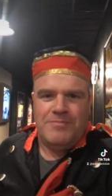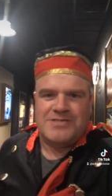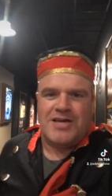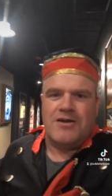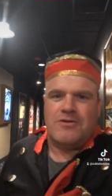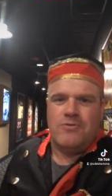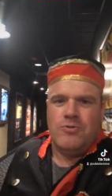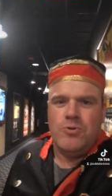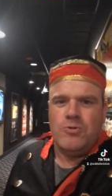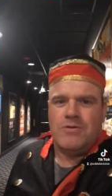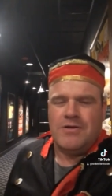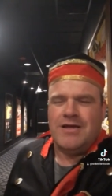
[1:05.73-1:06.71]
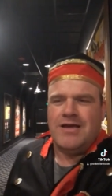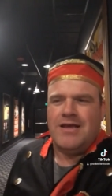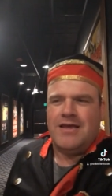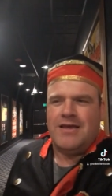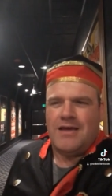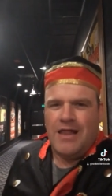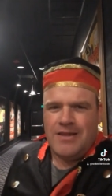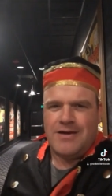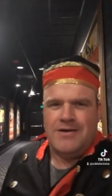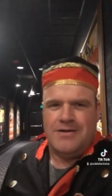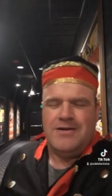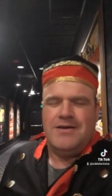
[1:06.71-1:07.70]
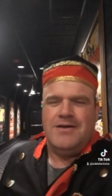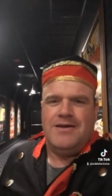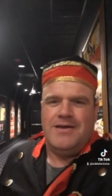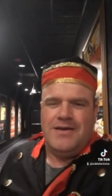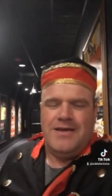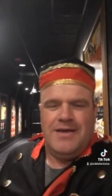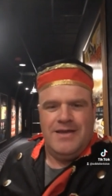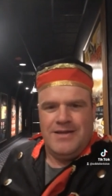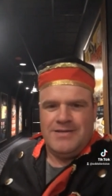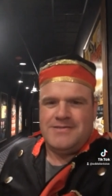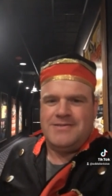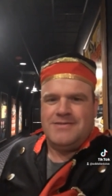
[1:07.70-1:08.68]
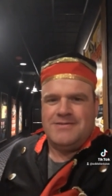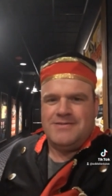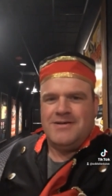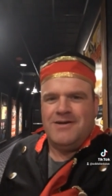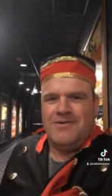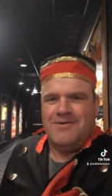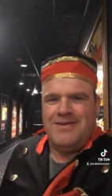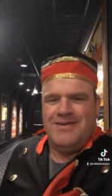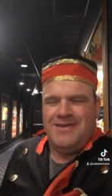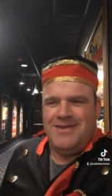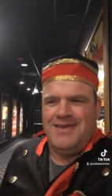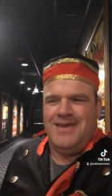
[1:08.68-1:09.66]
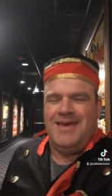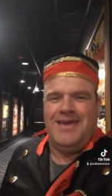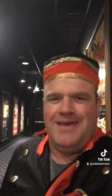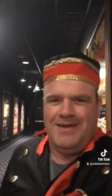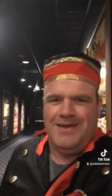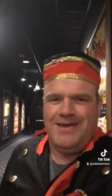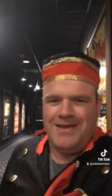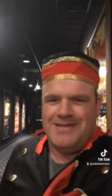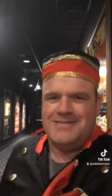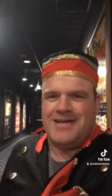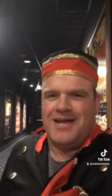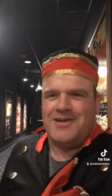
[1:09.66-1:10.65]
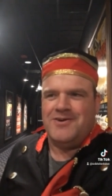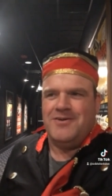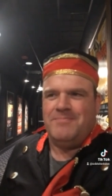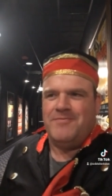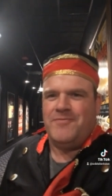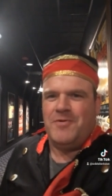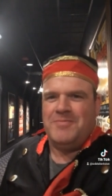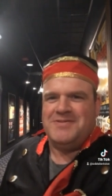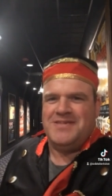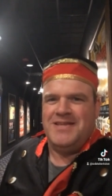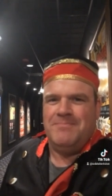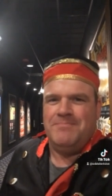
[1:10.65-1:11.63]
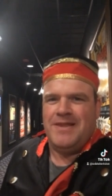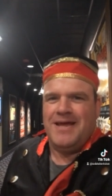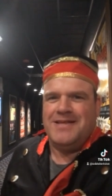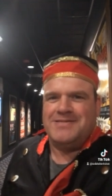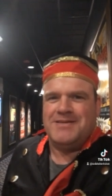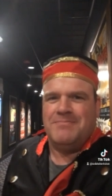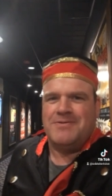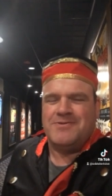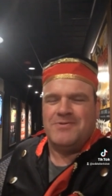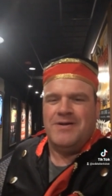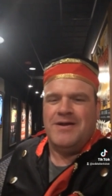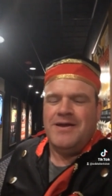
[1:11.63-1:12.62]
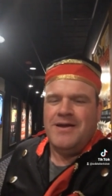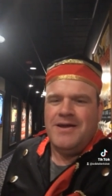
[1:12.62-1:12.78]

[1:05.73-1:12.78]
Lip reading: It's got Cool Gallagher in it, so he's got a good performance and then playing some sort of